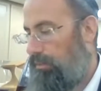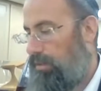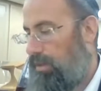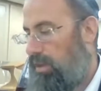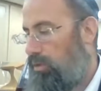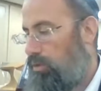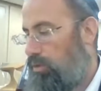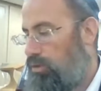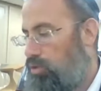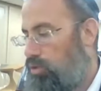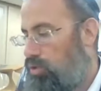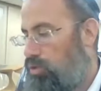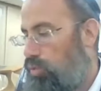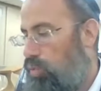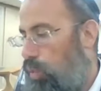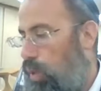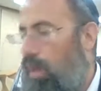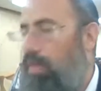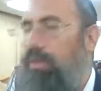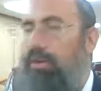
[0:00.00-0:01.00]
He would use
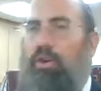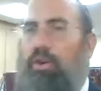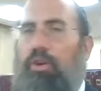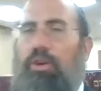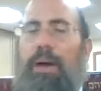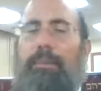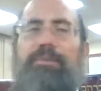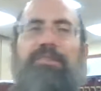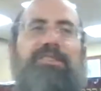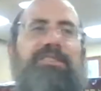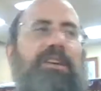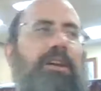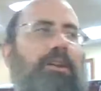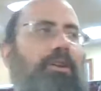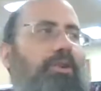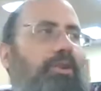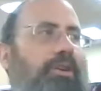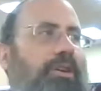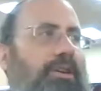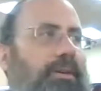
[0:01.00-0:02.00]
one lug. How much is a
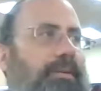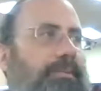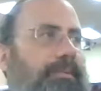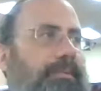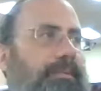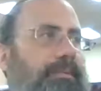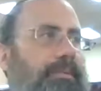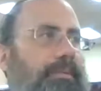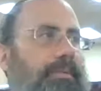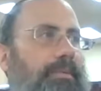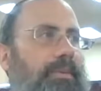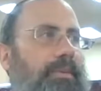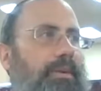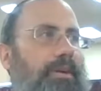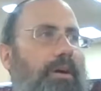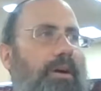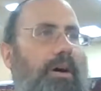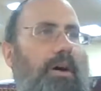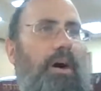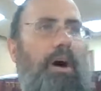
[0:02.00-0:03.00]
lug?
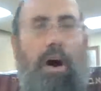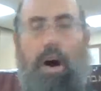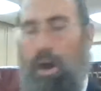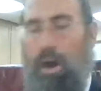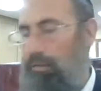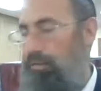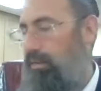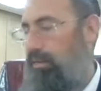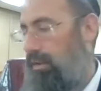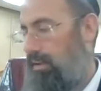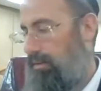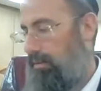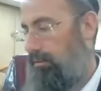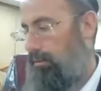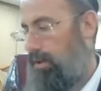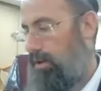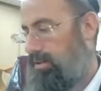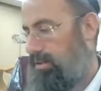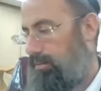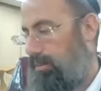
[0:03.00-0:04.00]
Half a liter
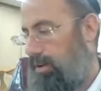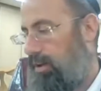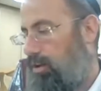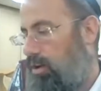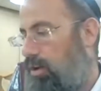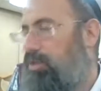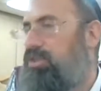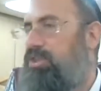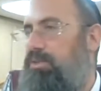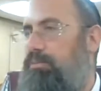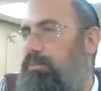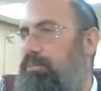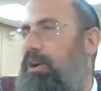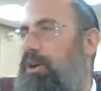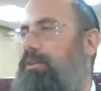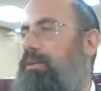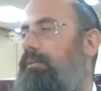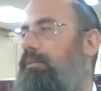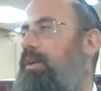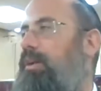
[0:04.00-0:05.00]
approximately. Kol
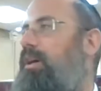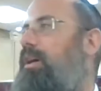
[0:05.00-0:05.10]
shmoina.